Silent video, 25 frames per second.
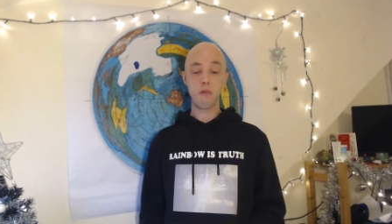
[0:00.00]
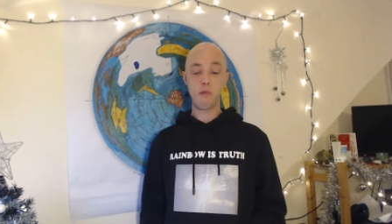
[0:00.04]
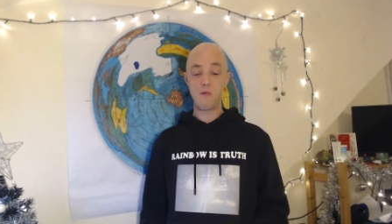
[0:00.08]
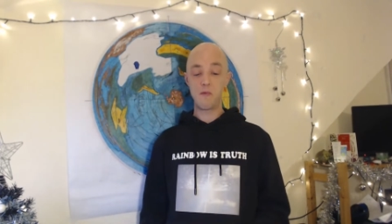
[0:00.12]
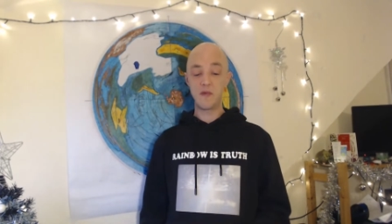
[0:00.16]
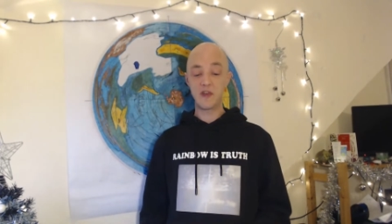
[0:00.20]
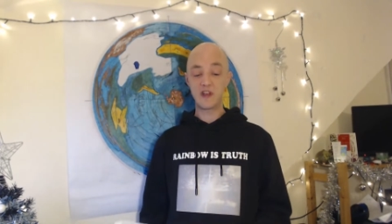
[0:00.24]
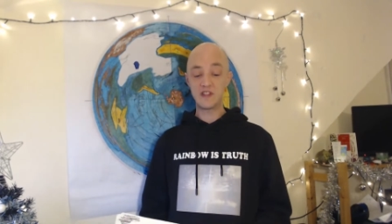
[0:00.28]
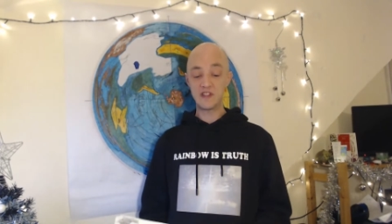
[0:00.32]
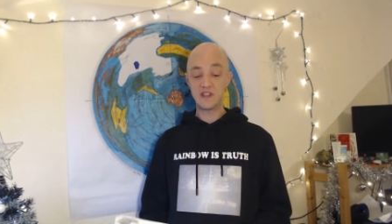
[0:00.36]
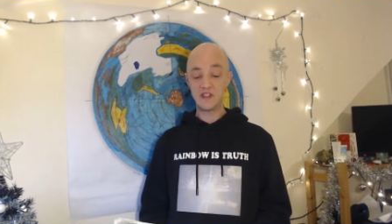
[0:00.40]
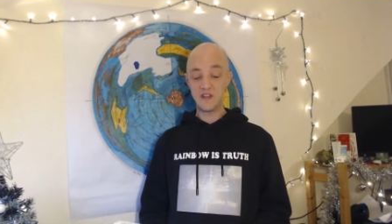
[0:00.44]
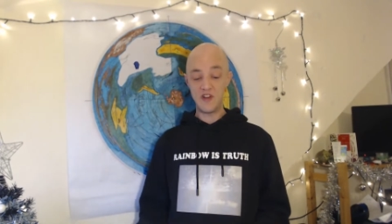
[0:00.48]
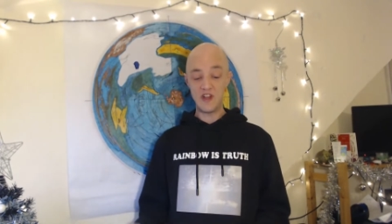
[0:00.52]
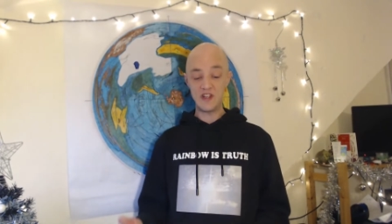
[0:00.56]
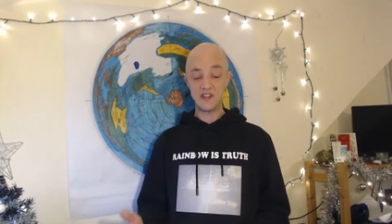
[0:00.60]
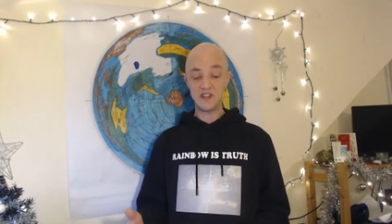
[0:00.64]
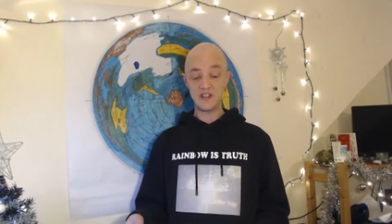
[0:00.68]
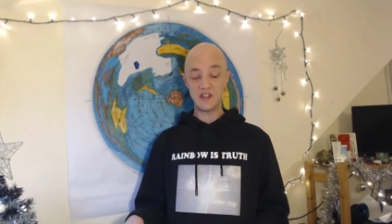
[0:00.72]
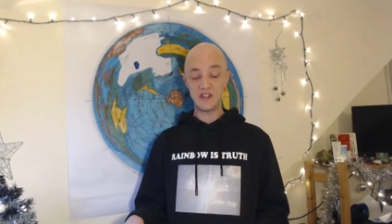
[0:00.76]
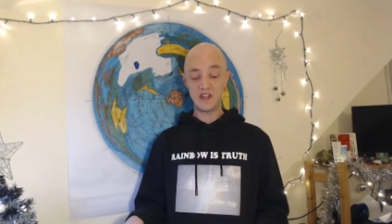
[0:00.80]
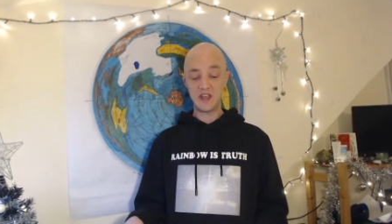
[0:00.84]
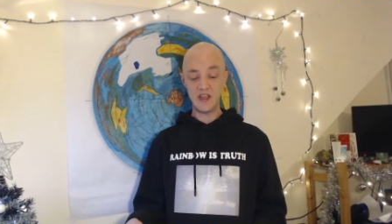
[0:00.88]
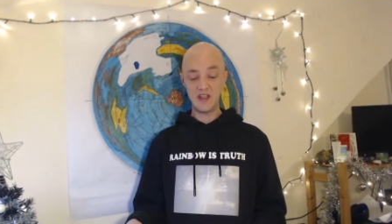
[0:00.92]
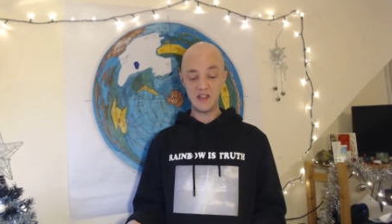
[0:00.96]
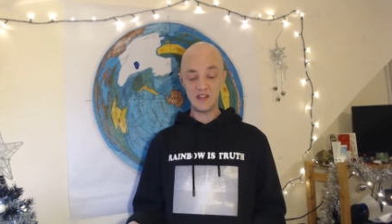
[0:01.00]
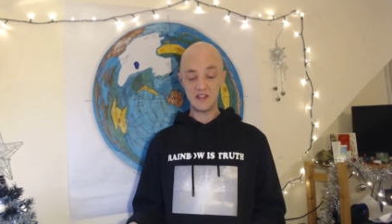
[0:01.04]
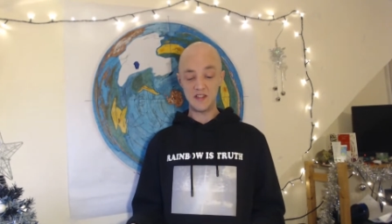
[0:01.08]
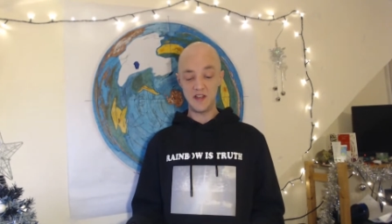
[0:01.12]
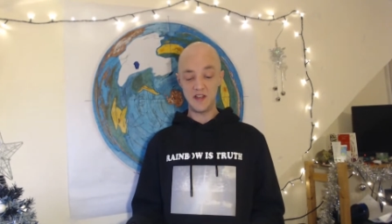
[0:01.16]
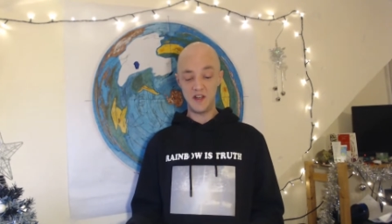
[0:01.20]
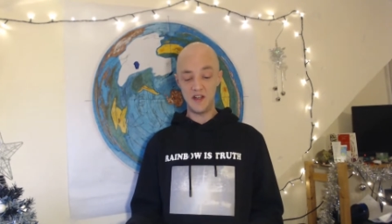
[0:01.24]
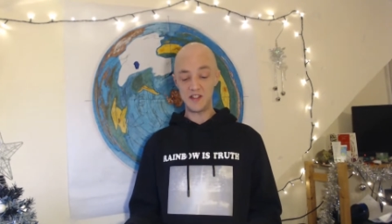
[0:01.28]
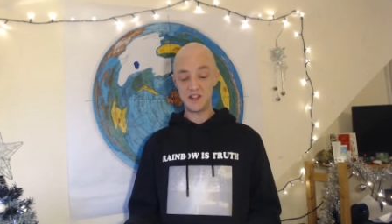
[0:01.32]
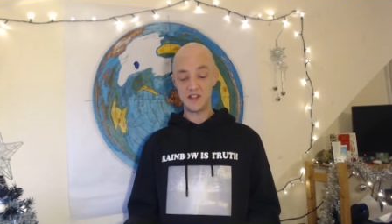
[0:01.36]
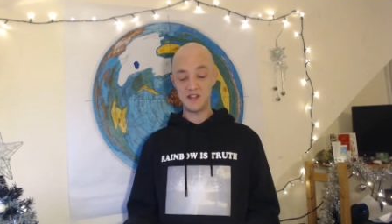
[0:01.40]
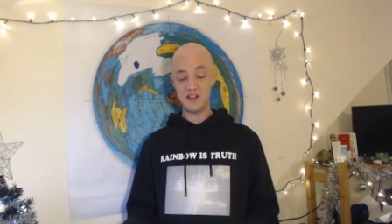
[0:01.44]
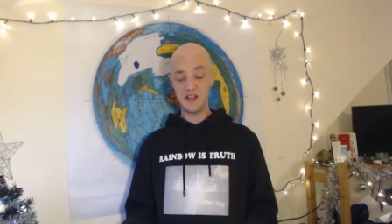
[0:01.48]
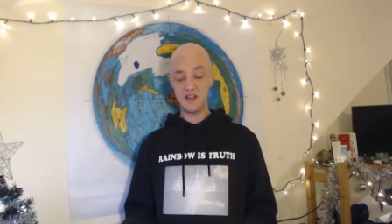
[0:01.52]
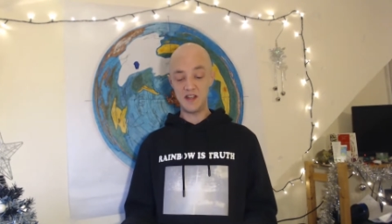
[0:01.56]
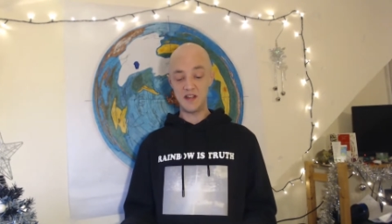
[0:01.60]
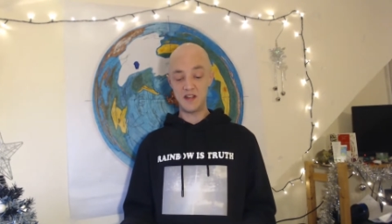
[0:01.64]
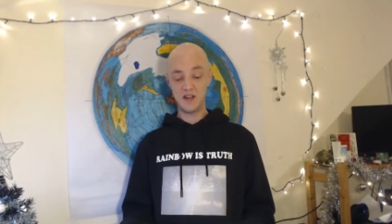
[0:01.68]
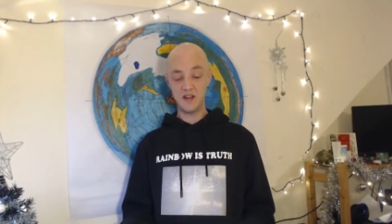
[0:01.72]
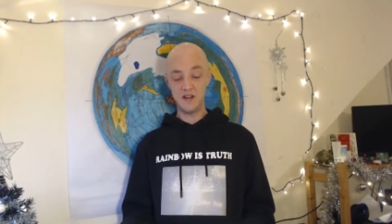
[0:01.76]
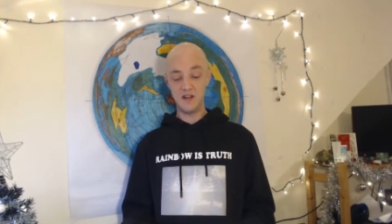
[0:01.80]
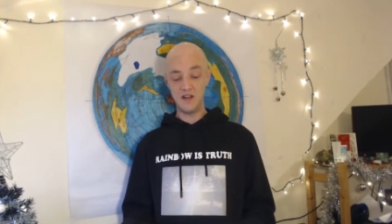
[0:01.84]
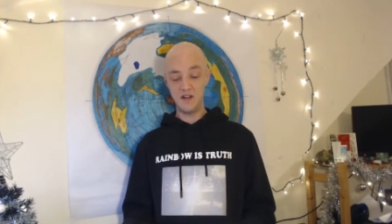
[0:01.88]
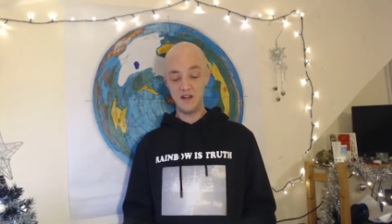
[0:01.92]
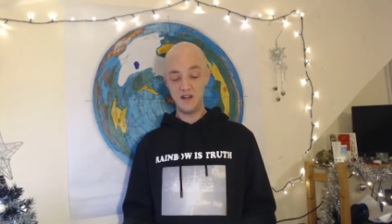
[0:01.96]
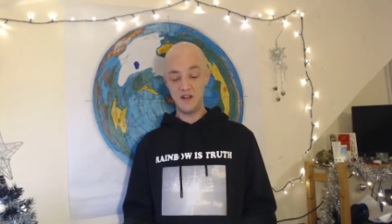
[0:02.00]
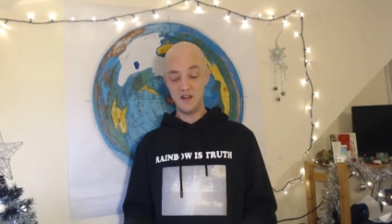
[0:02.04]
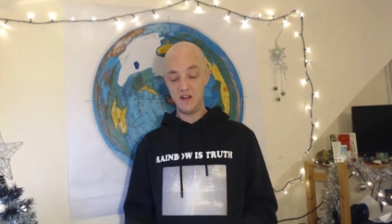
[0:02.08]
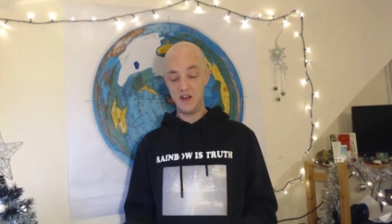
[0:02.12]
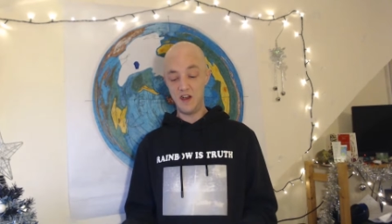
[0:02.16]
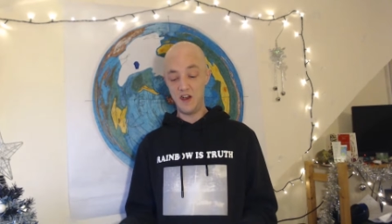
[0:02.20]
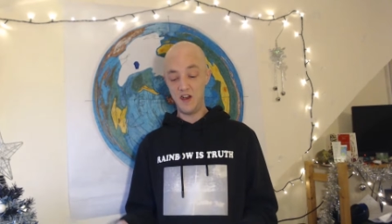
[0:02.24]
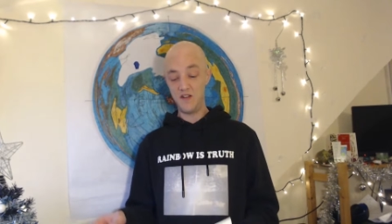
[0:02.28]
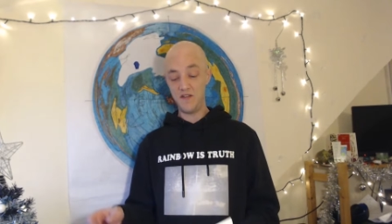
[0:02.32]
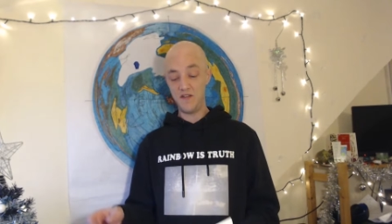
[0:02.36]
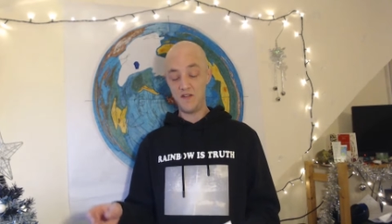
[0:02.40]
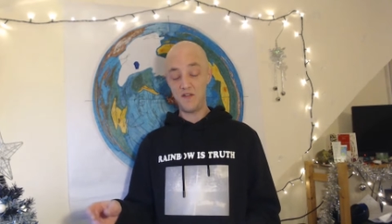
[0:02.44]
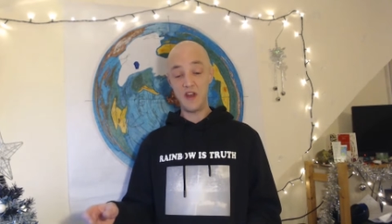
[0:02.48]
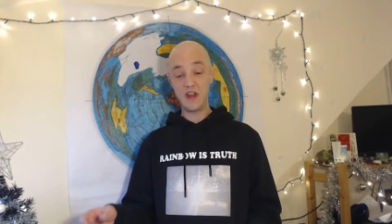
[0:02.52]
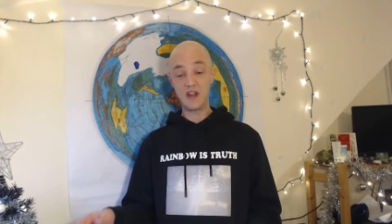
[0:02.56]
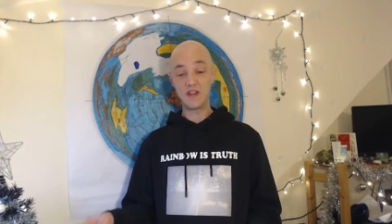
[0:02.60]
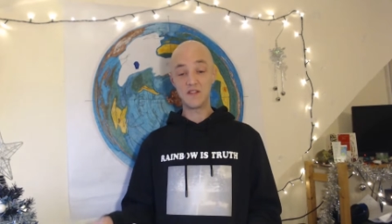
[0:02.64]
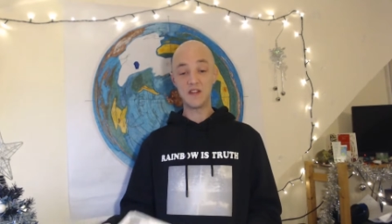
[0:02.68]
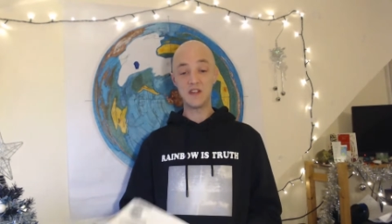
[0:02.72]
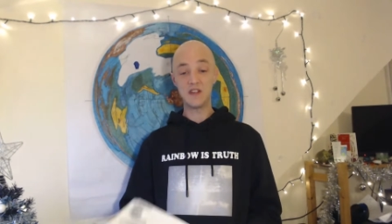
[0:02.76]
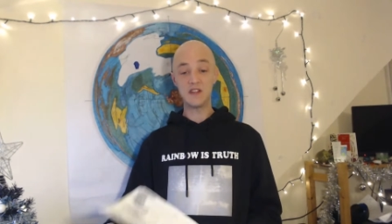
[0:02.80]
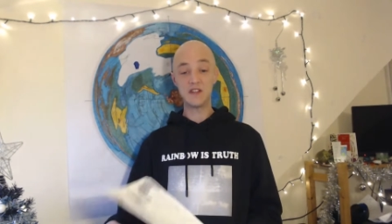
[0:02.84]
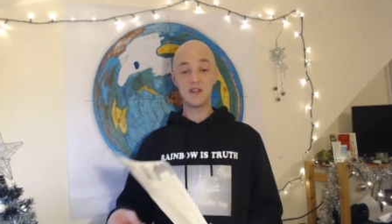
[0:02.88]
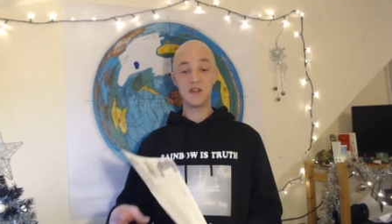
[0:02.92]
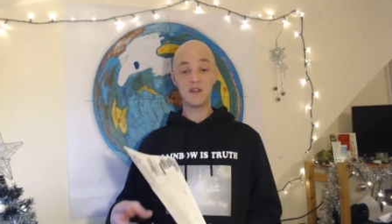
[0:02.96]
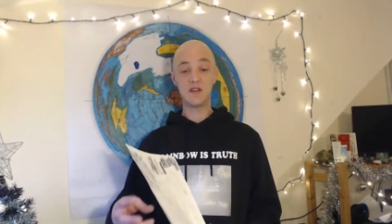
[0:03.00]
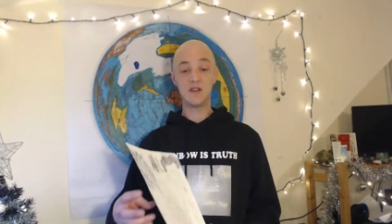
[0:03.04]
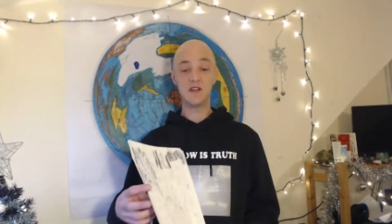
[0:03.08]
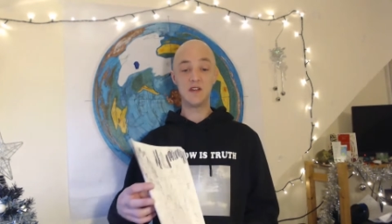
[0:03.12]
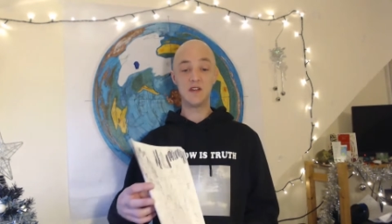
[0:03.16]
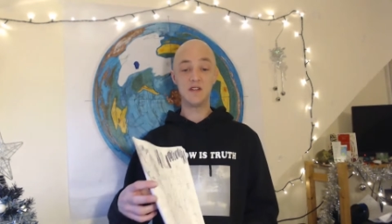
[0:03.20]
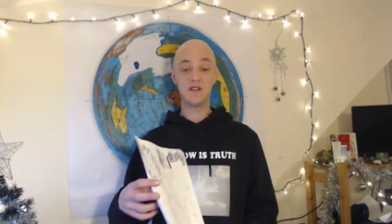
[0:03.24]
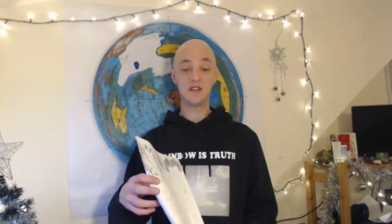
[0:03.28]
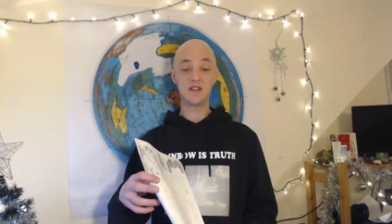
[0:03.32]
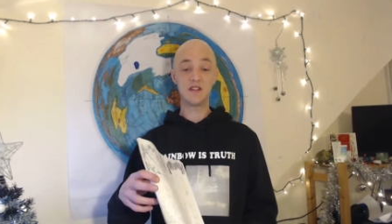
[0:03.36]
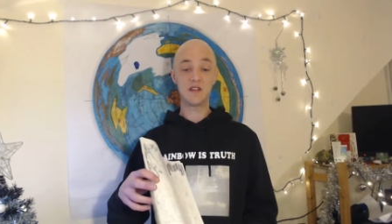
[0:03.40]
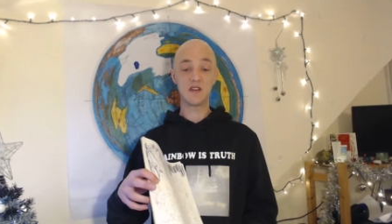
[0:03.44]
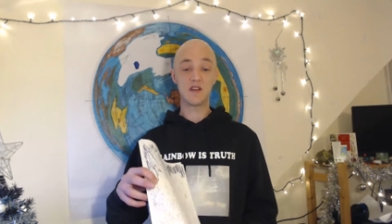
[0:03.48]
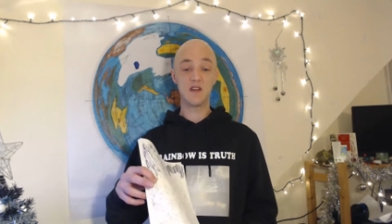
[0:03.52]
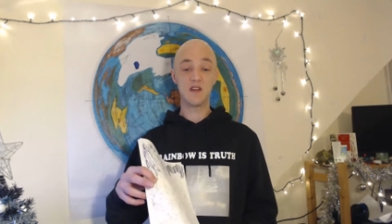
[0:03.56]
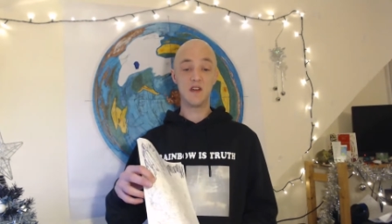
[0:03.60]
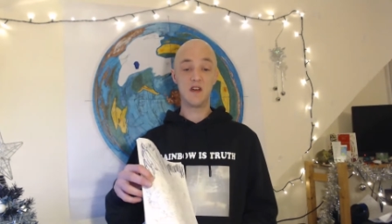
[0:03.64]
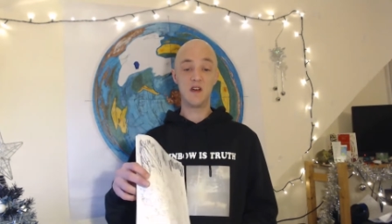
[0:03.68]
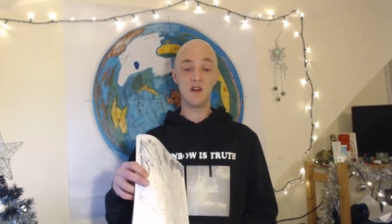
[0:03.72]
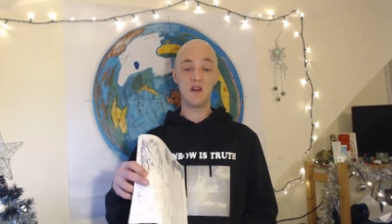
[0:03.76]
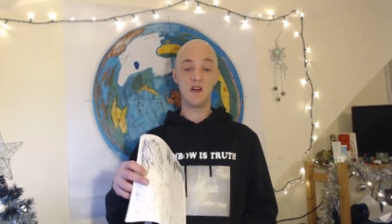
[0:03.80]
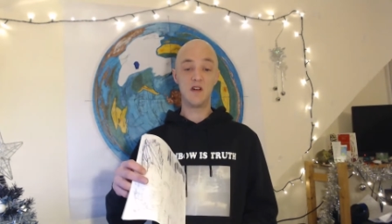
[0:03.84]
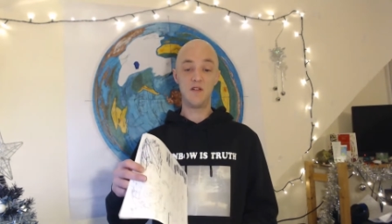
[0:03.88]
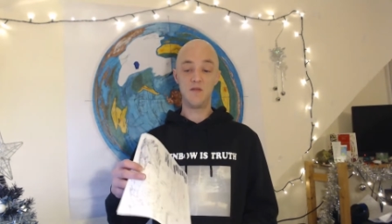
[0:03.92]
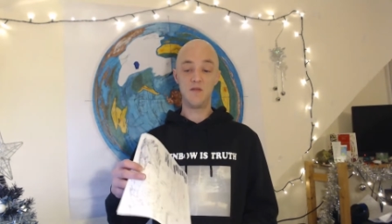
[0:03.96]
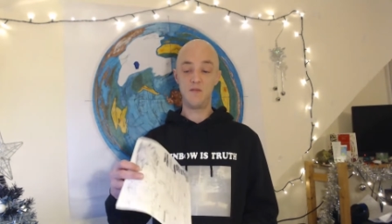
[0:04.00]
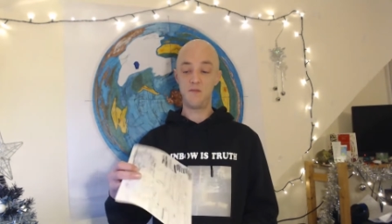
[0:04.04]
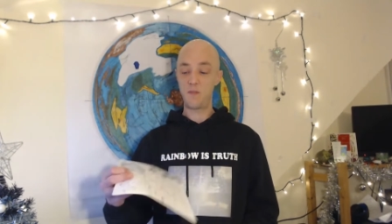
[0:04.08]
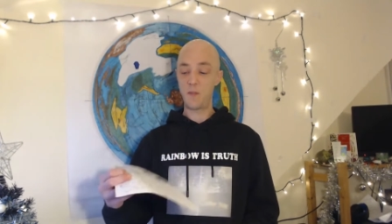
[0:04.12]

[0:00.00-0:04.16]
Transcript: Because if that's the case, I think there's like a.